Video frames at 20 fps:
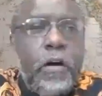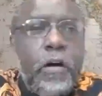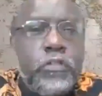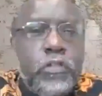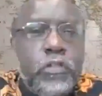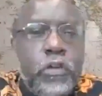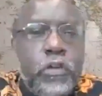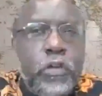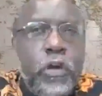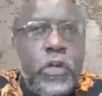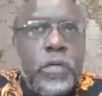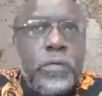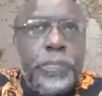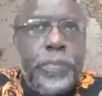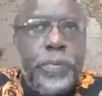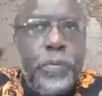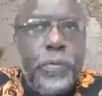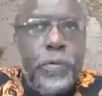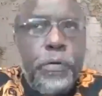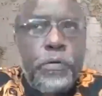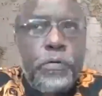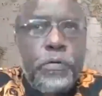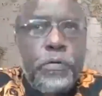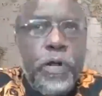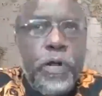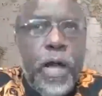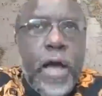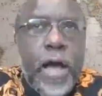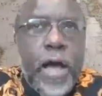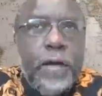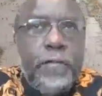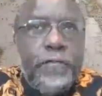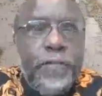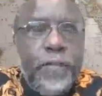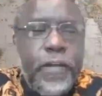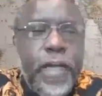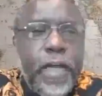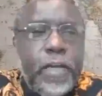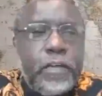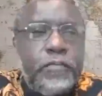Also, don't pull
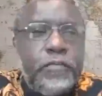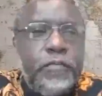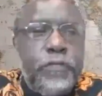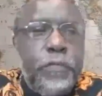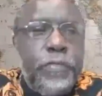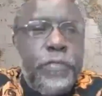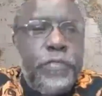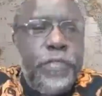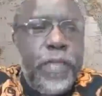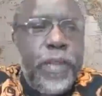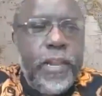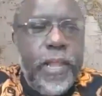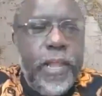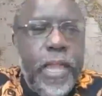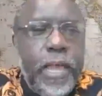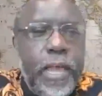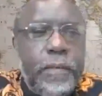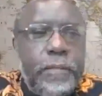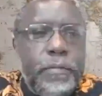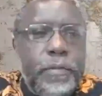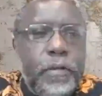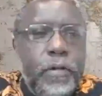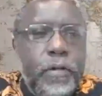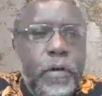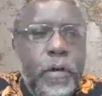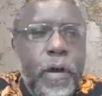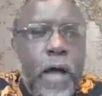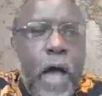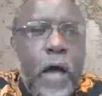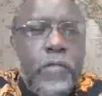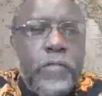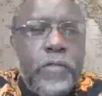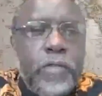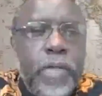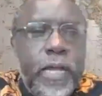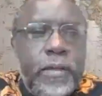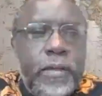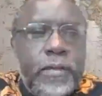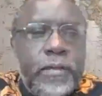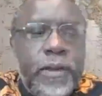figures from thin air. Go
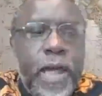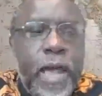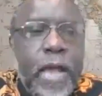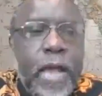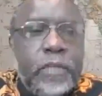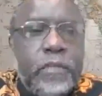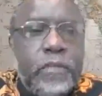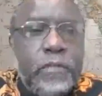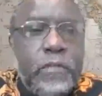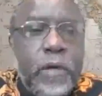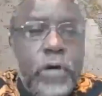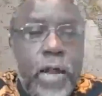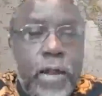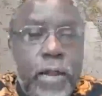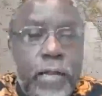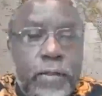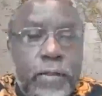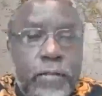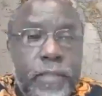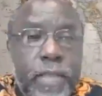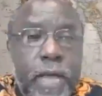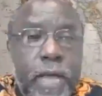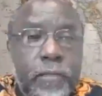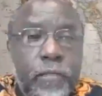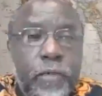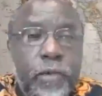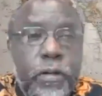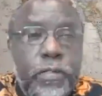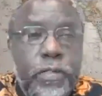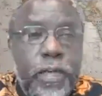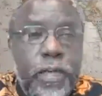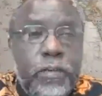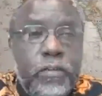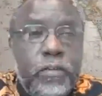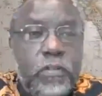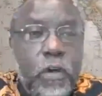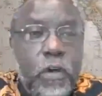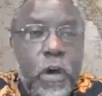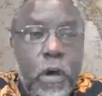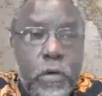out and try to understand what
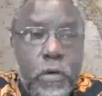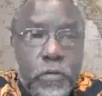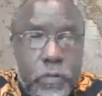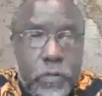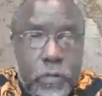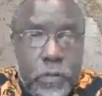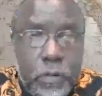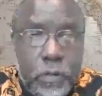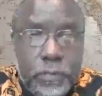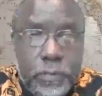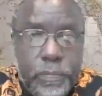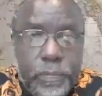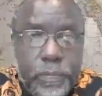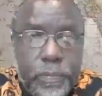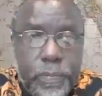things cost.